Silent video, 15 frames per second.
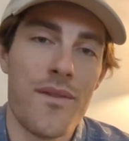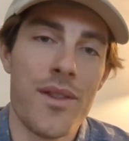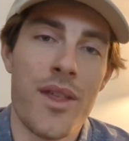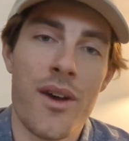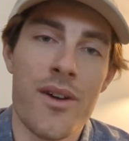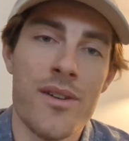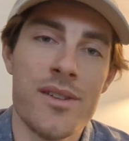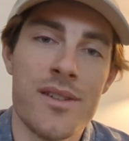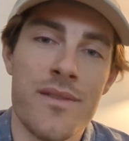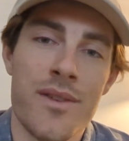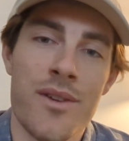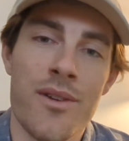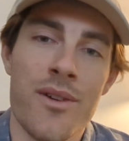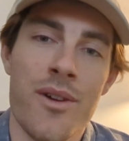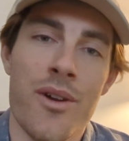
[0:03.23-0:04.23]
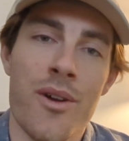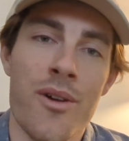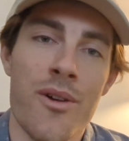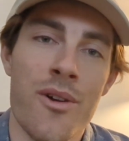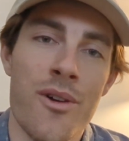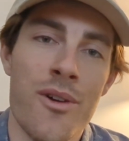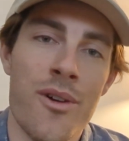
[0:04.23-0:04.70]
For those of you
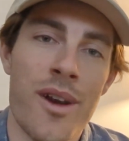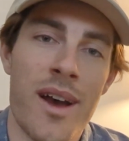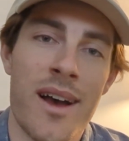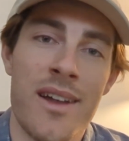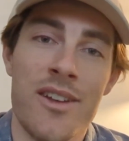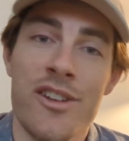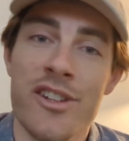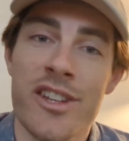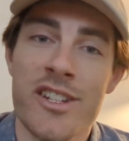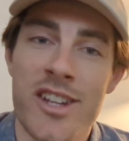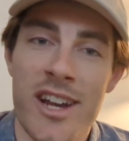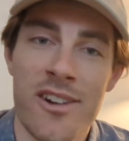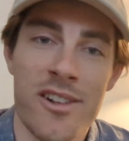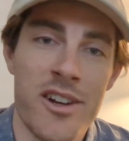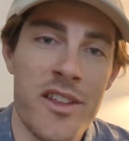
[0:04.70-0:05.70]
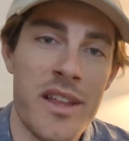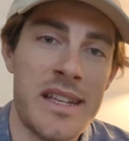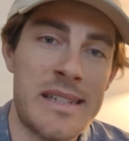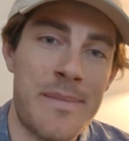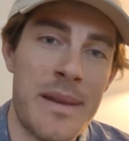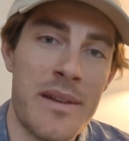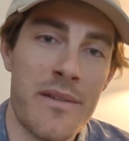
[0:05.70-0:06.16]
who are new to the channel, I know
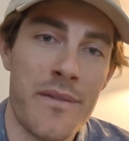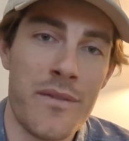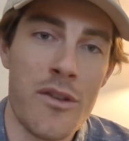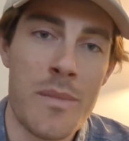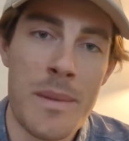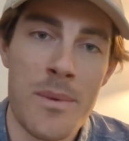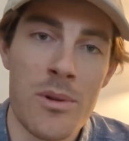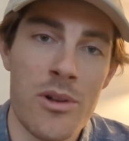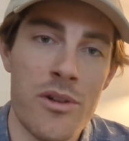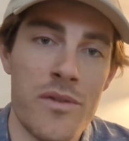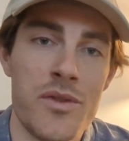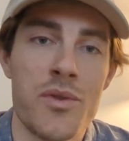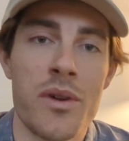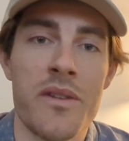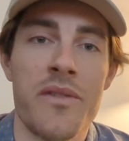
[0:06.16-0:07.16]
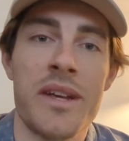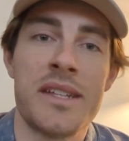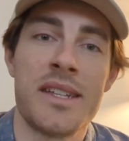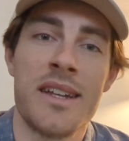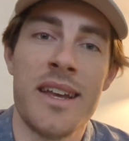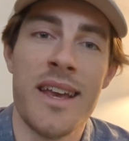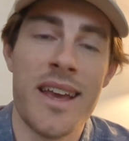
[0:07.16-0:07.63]
there's been a few people who've joined
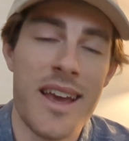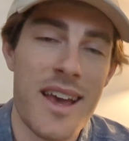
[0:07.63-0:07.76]
recently.